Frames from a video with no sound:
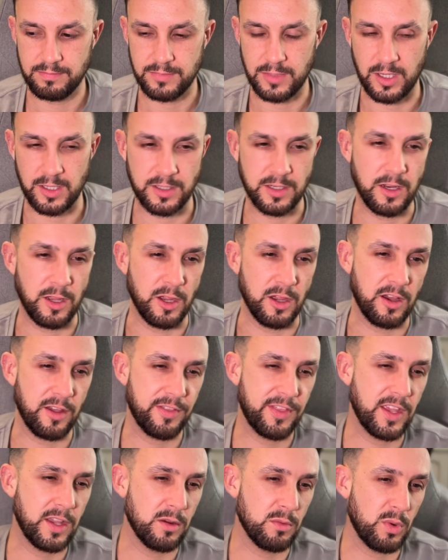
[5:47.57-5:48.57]
I don't know. I
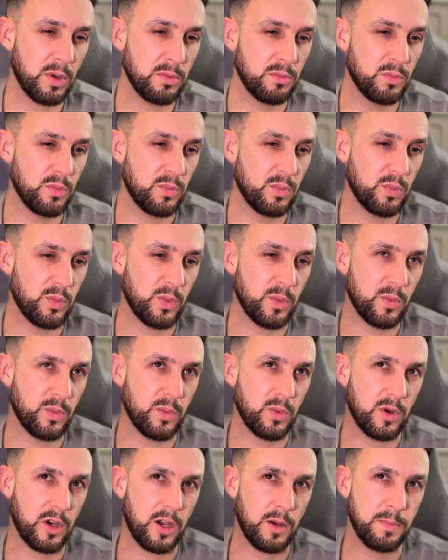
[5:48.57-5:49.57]
think when
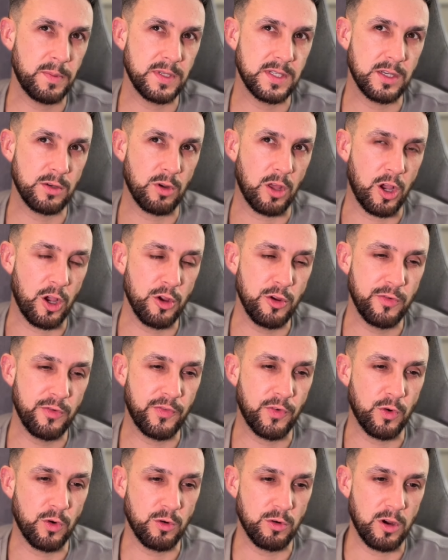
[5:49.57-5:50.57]
up until like
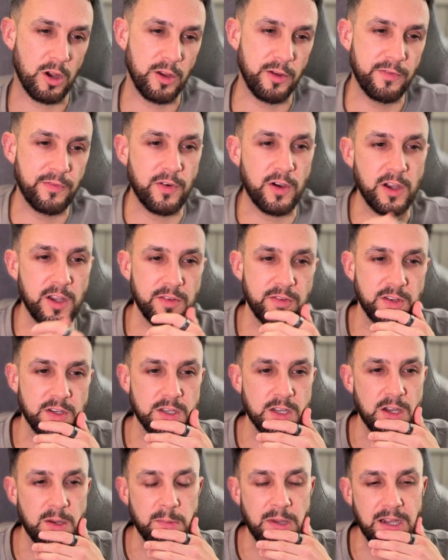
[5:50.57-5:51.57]
04, 05 had
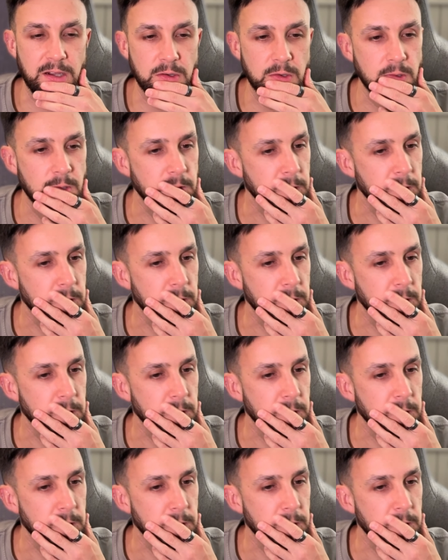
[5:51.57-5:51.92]
come out.